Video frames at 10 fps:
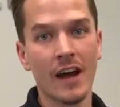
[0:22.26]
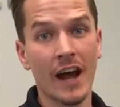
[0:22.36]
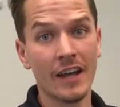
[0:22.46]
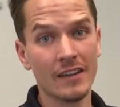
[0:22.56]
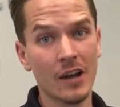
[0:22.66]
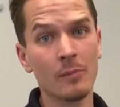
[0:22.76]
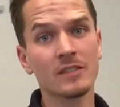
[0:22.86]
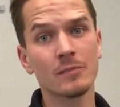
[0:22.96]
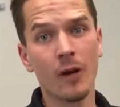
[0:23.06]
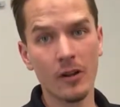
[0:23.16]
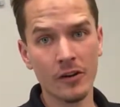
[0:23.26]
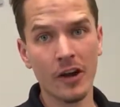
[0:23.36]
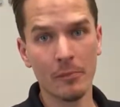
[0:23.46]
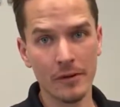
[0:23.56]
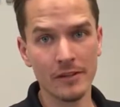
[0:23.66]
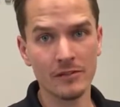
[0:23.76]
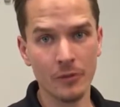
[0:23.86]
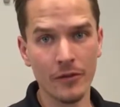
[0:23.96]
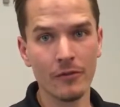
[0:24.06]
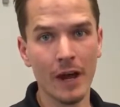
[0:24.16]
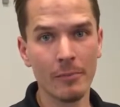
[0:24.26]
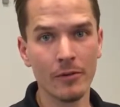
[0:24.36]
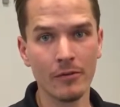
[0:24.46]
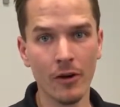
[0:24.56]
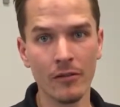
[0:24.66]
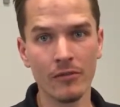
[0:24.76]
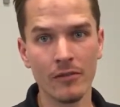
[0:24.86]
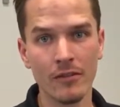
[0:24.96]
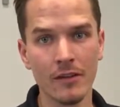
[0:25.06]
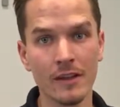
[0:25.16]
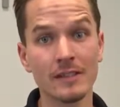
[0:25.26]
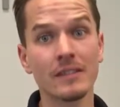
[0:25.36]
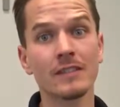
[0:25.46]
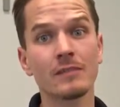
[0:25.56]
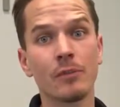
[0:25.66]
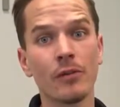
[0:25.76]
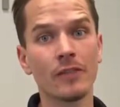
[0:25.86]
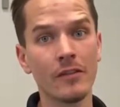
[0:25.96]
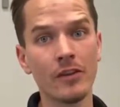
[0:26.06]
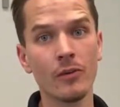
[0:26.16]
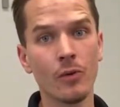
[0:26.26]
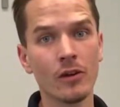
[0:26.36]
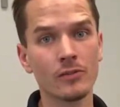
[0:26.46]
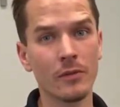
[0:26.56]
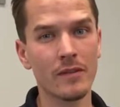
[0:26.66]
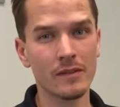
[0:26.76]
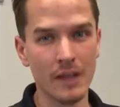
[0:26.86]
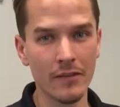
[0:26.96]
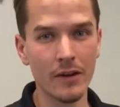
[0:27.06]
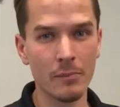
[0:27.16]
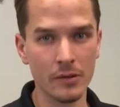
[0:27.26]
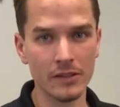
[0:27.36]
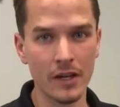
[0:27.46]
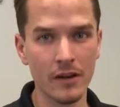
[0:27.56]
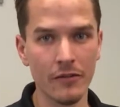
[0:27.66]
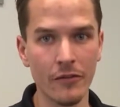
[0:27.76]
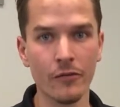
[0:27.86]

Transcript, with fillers: I get to help smaller companies with their rapid growth, and since Protiviti works with 70% of the